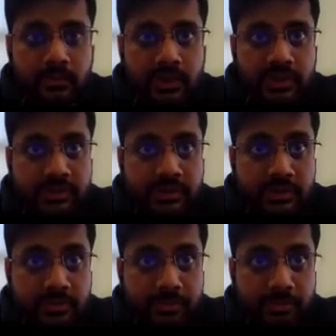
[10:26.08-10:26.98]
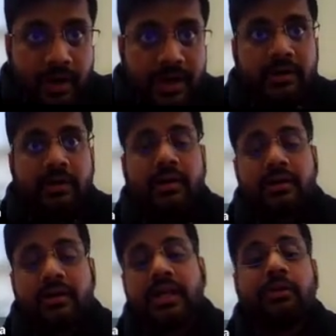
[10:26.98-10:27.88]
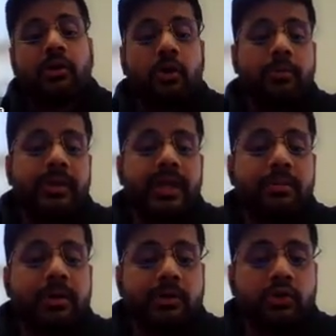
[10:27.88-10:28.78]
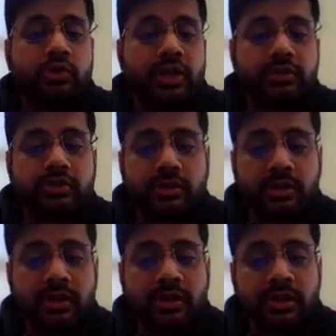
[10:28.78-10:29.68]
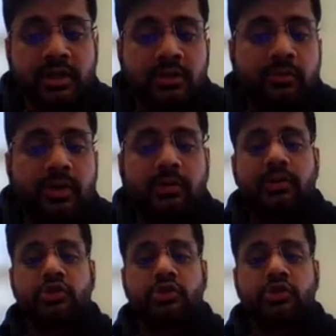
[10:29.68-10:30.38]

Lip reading: this bundle, they will not be able to change it. We'll